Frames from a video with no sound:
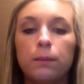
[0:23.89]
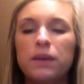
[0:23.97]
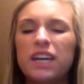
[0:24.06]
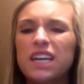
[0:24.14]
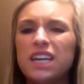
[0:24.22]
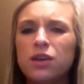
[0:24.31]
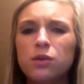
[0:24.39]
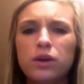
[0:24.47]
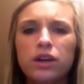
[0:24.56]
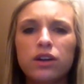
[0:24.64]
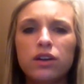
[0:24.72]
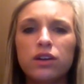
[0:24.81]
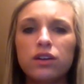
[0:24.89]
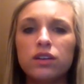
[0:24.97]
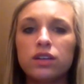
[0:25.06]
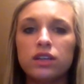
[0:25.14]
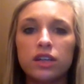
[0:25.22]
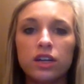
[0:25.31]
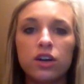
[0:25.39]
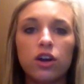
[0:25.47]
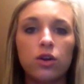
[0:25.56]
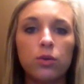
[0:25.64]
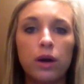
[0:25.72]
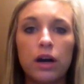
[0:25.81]
Anywhere that there
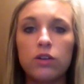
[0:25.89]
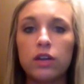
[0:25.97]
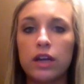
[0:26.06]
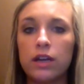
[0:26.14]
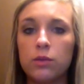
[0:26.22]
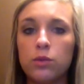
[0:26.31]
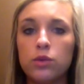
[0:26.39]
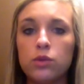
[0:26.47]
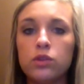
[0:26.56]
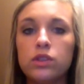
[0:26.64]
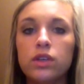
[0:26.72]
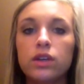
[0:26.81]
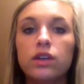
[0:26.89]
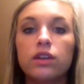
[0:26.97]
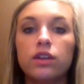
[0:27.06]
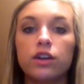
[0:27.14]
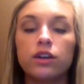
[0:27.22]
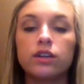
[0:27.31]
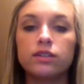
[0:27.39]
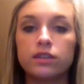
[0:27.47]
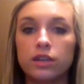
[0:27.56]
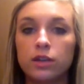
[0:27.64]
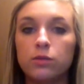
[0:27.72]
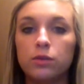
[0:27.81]
are wild animals, there is
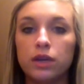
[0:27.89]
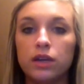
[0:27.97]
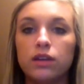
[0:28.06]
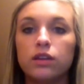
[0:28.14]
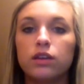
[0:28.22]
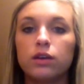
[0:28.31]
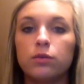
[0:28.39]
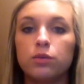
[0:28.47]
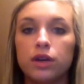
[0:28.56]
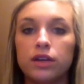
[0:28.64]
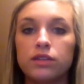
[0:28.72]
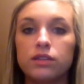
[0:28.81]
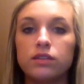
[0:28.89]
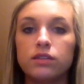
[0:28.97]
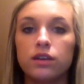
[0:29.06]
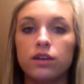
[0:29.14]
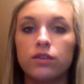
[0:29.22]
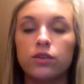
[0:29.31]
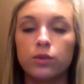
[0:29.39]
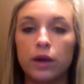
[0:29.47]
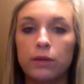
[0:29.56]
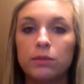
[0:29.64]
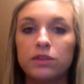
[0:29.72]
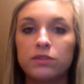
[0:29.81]
going to be the presence of the
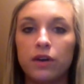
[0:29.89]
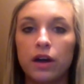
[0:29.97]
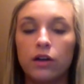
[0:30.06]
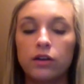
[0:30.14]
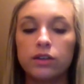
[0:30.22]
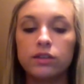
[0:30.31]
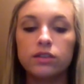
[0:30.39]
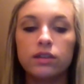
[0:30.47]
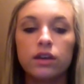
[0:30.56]
rabies virus.